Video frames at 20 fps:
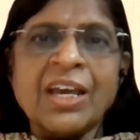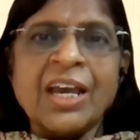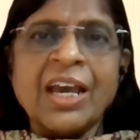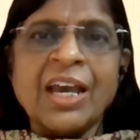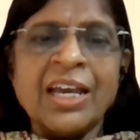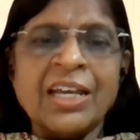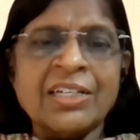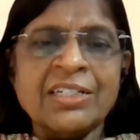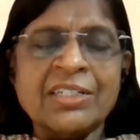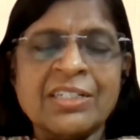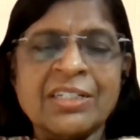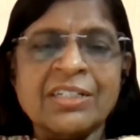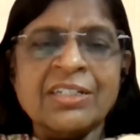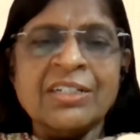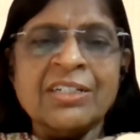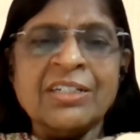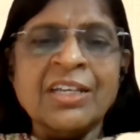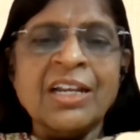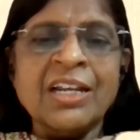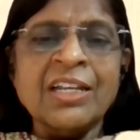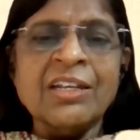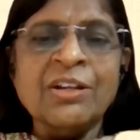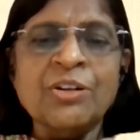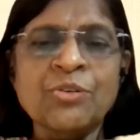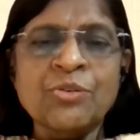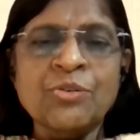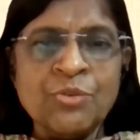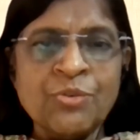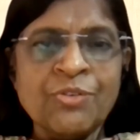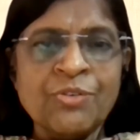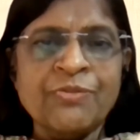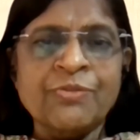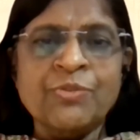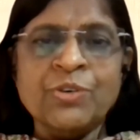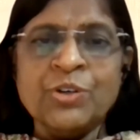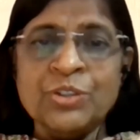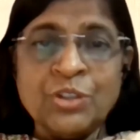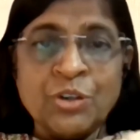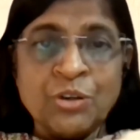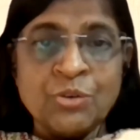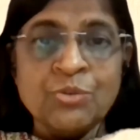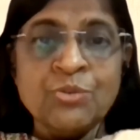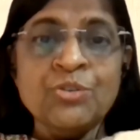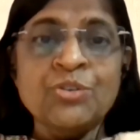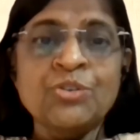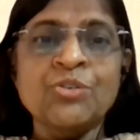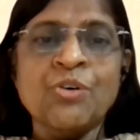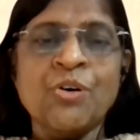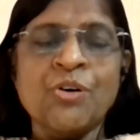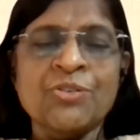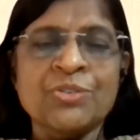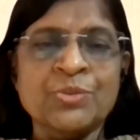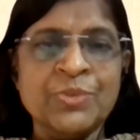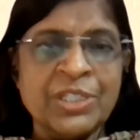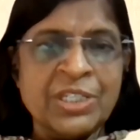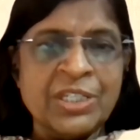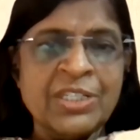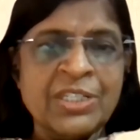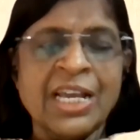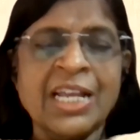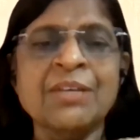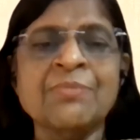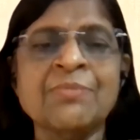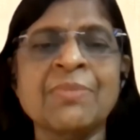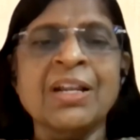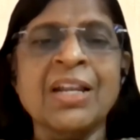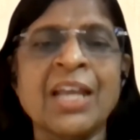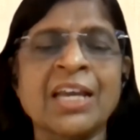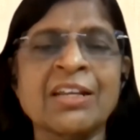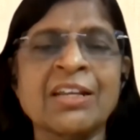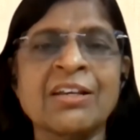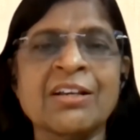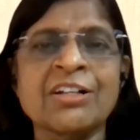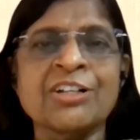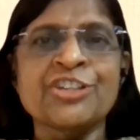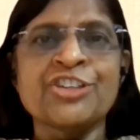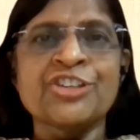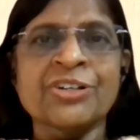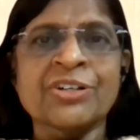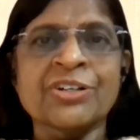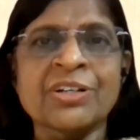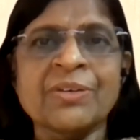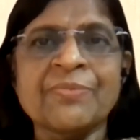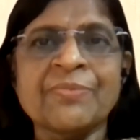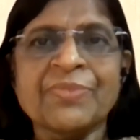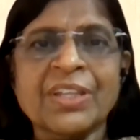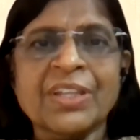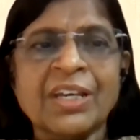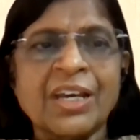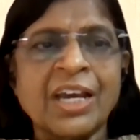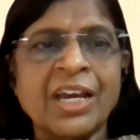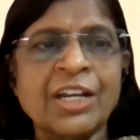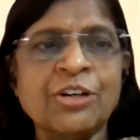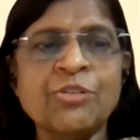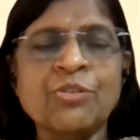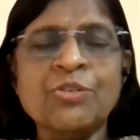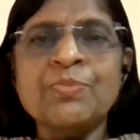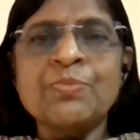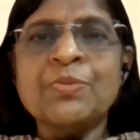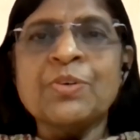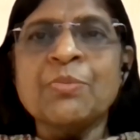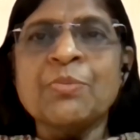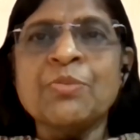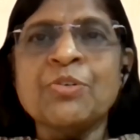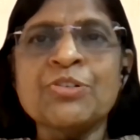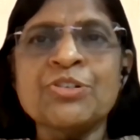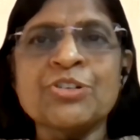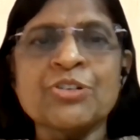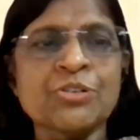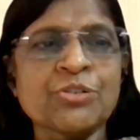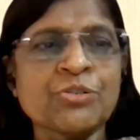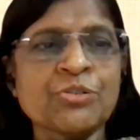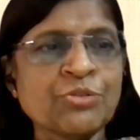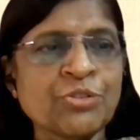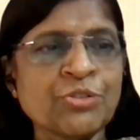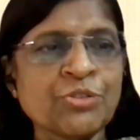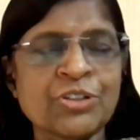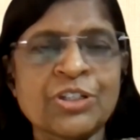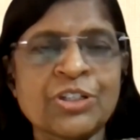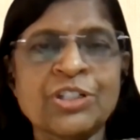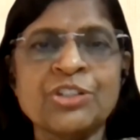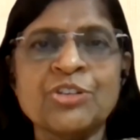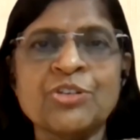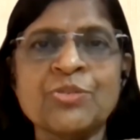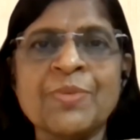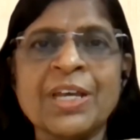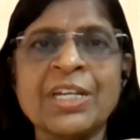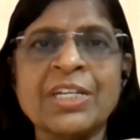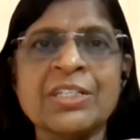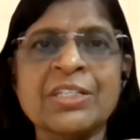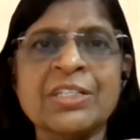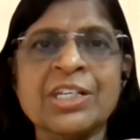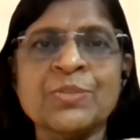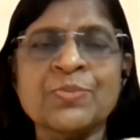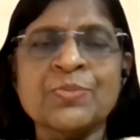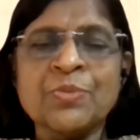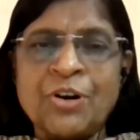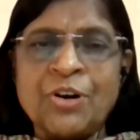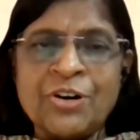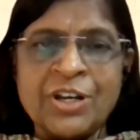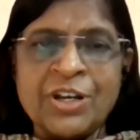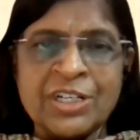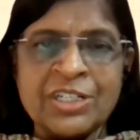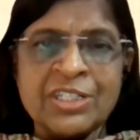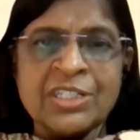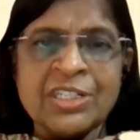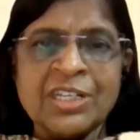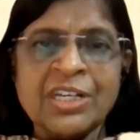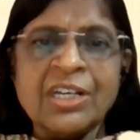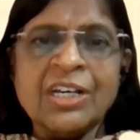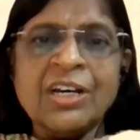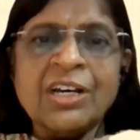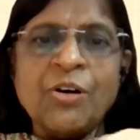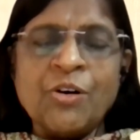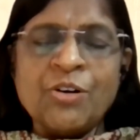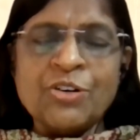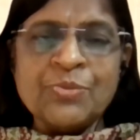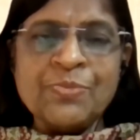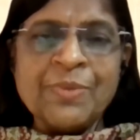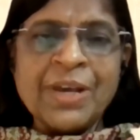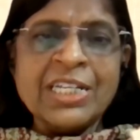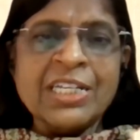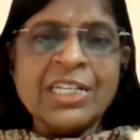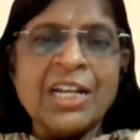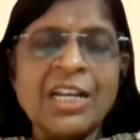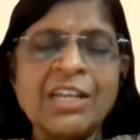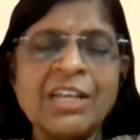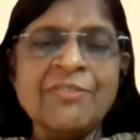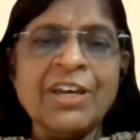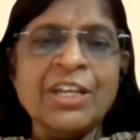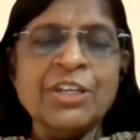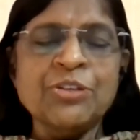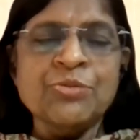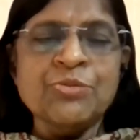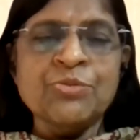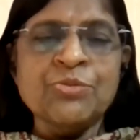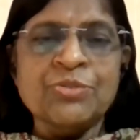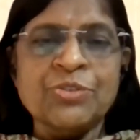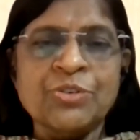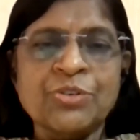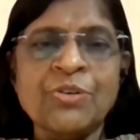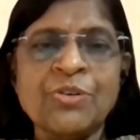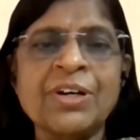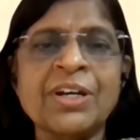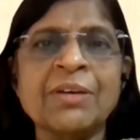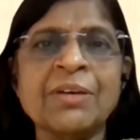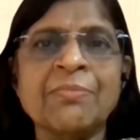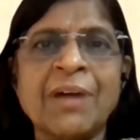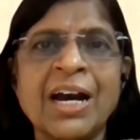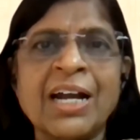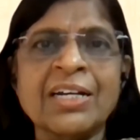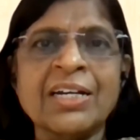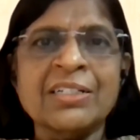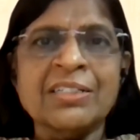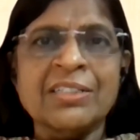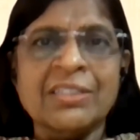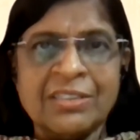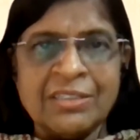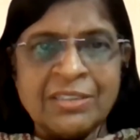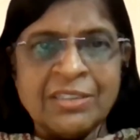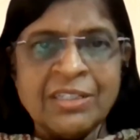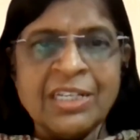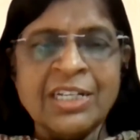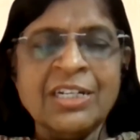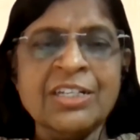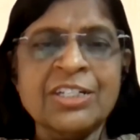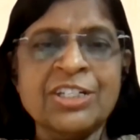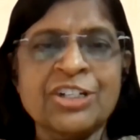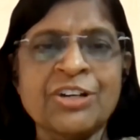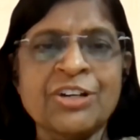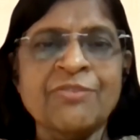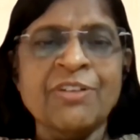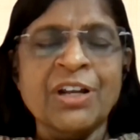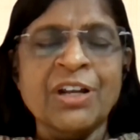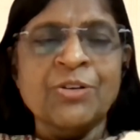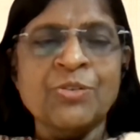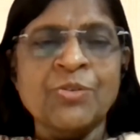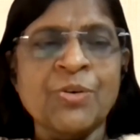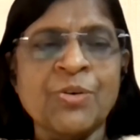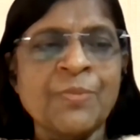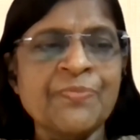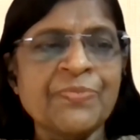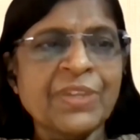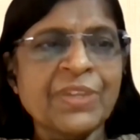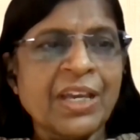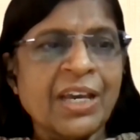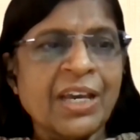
and really look for the root cause, which is animal agriculture, and don't promote or do not consume any such products. Automatically, when you don't demand, the industry will go.